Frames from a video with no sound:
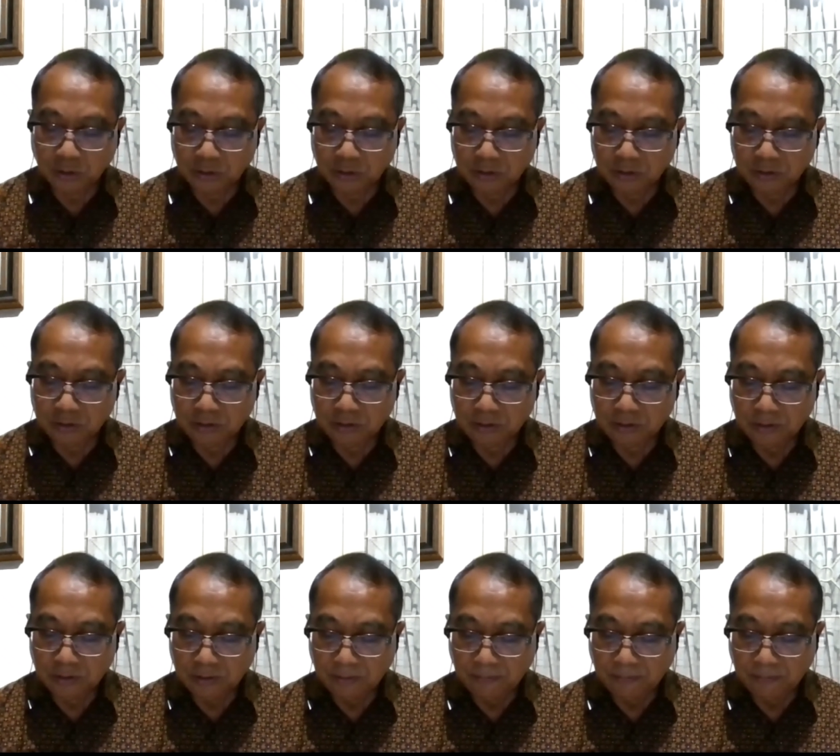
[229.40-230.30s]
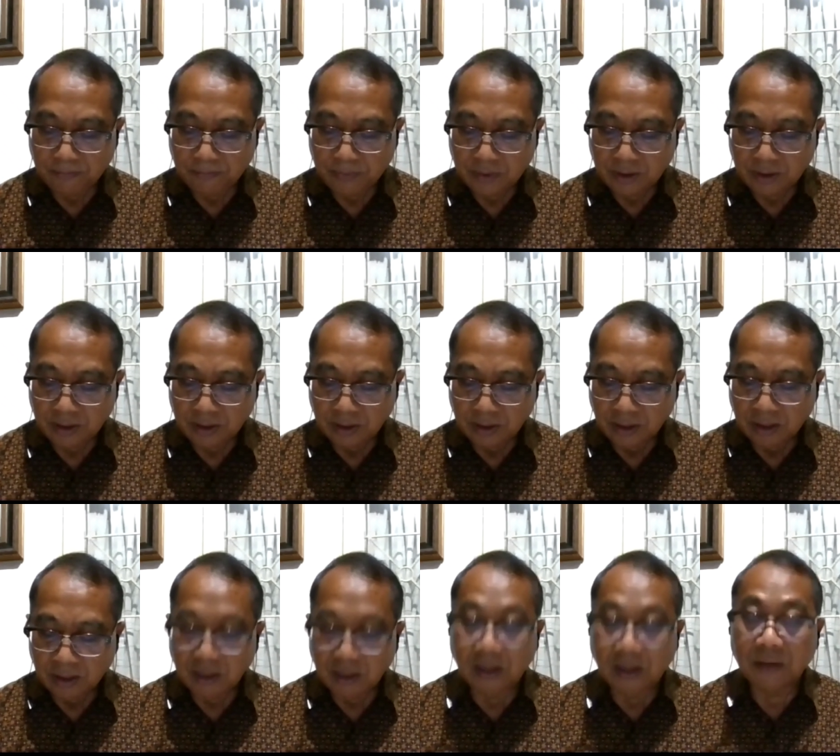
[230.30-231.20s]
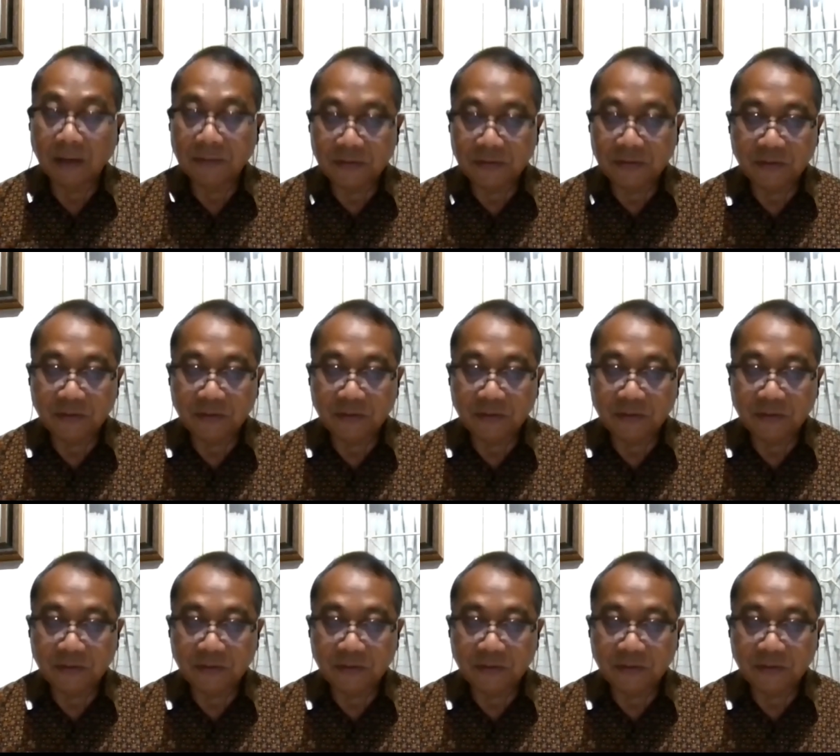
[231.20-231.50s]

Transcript: Listen to our soul,